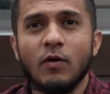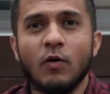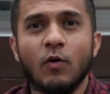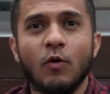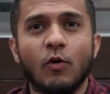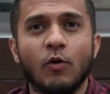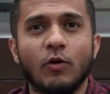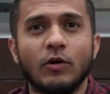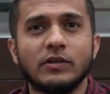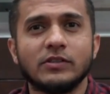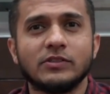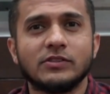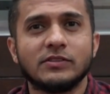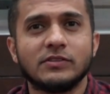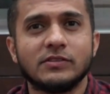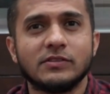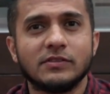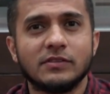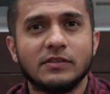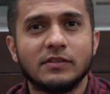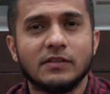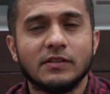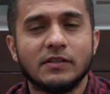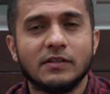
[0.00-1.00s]
horse,
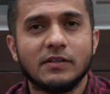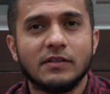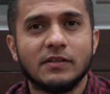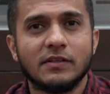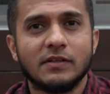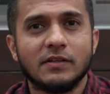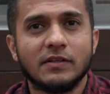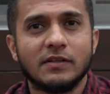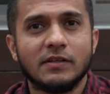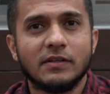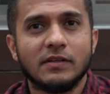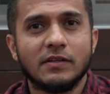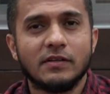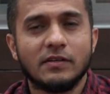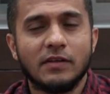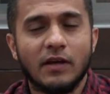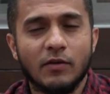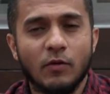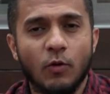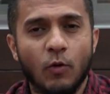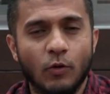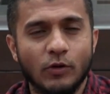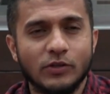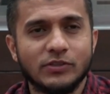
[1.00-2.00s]

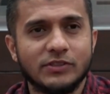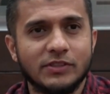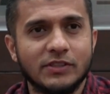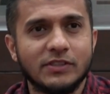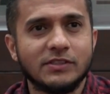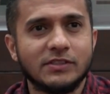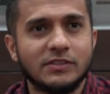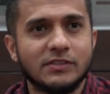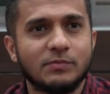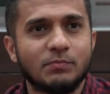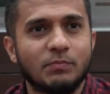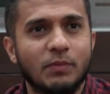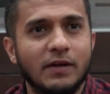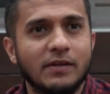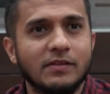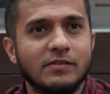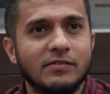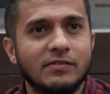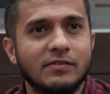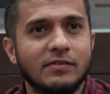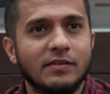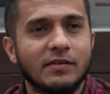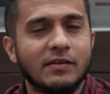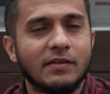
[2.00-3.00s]
not horses,
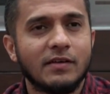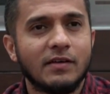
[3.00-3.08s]
but